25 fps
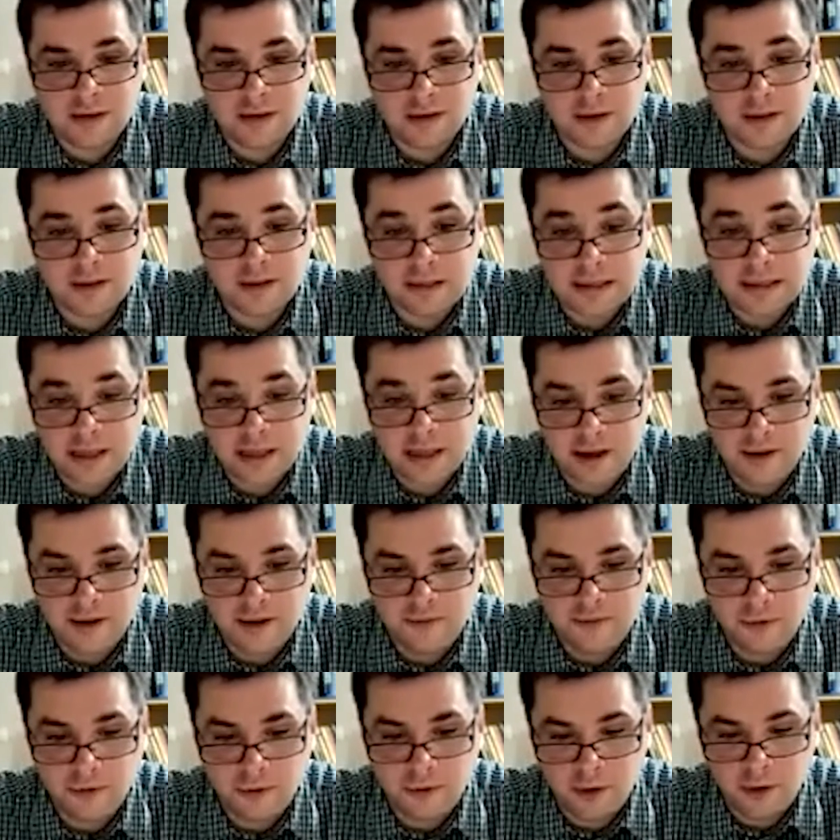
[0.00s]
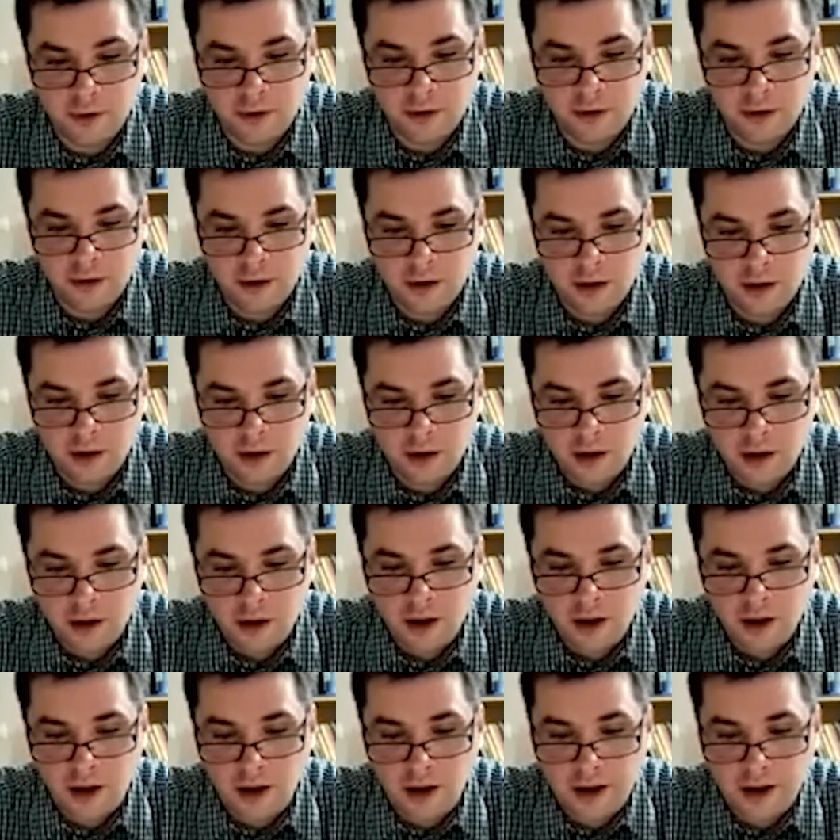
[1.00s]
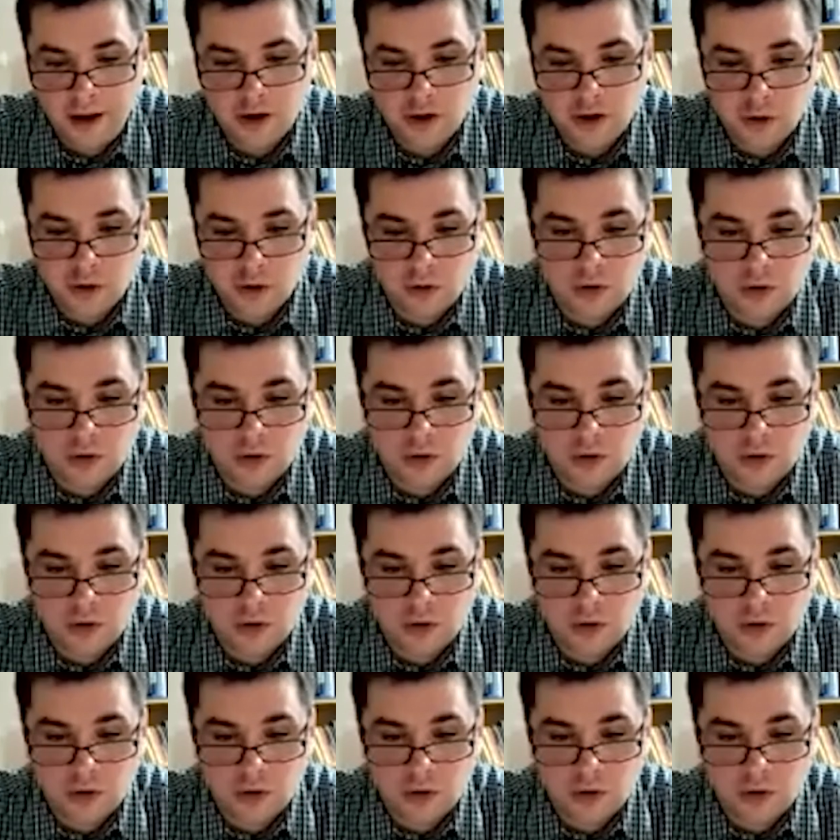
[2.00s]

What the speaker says: Therefore, I should